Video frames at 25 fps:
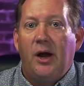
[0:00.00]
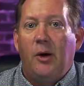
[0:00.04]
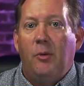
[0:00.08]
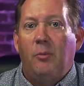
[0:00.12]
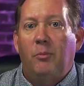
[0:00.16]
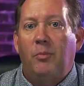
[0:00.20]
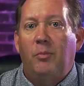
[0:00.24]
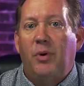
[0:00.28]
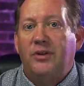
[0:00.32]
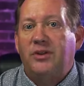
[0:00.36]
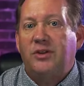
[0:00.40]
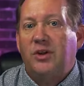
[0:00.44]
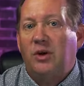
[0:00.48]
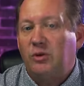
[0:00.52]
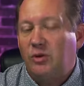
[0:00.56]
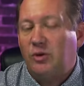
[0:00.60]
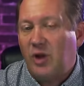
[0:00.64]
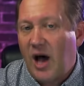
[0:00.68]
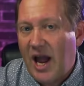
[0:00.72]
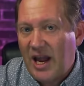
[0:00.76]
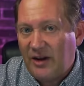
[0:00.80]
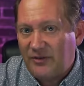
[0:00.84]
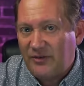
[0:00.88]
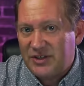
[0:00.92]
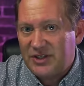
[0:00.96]
But the
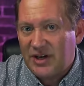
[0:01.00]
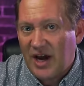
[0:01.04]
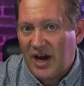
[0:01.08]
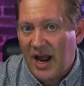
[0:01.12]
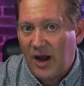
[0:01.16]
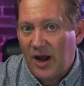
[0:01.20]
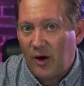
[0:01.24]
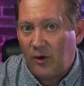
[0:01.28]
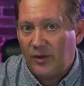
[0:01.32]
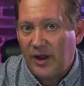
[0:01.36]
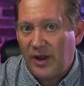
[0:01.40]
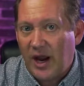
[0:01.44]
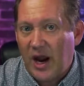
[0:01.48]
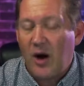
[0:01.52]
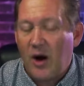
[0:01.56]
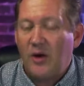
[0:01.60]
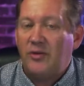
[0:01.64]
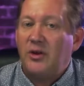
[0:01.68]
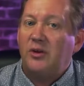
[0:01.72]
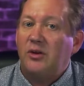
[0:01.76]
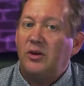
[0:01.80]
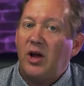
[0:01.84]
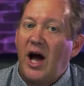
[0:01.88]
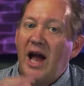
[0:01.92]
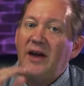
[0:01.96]
lifestyle there and
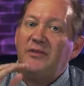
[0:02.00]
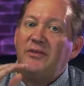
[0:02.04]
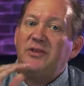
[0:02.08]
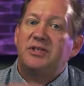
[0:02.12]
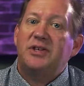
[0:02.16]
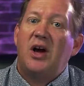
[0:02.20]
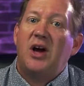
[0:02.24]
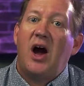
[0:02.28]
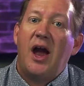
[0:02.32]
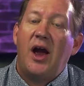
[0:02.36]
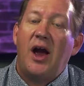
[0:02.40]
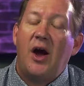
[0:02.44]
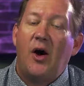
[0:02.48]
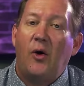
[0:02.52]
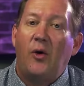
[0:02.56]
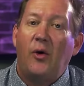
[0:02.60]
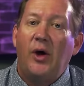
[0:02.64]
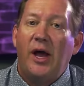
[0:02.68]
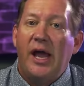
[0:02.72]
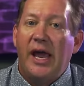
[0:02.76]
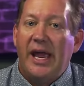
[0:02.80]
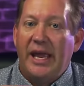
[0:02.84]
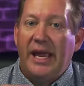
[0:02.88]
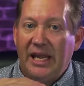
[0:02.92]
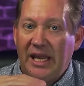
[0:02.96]
the lifestyle
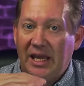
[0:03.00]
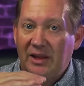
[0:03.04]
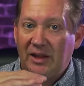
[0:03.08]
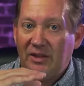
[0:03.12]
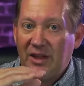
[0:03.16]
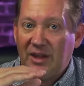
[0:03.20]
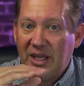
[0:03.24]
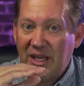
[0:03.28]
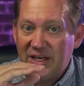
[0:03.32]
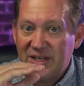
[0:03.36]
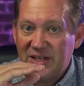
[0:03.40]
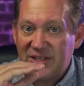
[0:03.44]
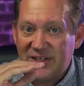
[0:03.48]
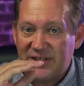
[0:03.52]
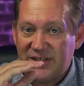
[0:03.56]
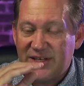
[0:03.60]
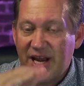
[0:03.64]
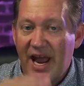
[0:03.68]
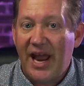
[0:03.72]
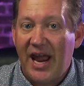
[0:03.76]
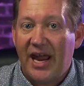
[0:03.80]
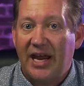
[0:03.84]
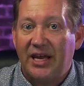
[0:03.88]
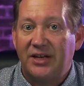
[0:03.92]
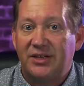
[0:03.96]
in these
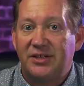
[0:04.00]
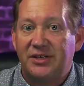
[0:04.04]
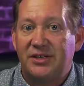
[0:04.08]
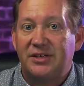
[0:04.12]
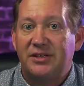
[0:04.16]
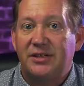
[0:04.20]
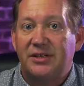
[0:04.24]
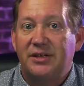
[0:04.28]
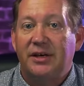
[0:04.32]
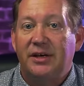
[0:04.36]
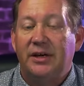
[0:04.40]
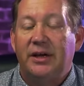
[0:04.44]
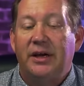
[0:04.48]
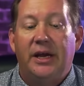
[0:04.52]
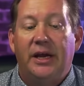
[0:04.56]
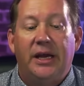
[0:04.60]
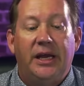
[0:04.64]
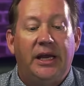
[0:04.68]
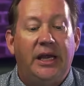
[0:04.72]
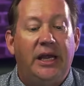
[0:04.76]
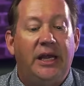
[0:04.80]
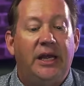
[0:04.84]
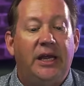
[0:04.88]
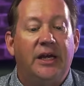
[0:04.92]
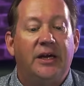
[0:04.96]
states
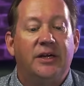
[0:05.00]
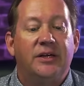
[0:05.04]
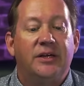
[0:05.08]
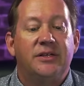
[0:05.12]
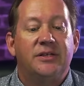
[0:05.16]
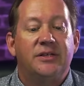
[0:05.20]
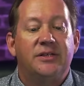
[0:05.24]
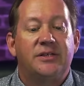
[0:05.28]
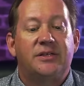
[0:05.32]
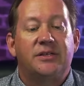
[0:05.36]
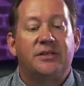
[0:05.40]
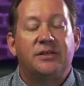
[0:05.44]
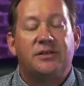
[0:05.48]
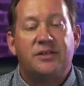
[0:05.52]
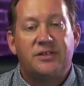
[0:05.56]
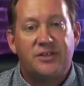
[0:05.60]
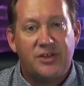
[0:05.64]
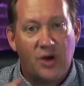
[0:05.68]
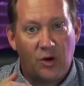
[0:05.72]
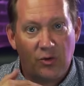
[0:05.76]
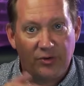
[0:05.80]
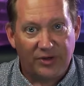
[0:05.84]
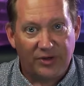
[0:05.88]
is so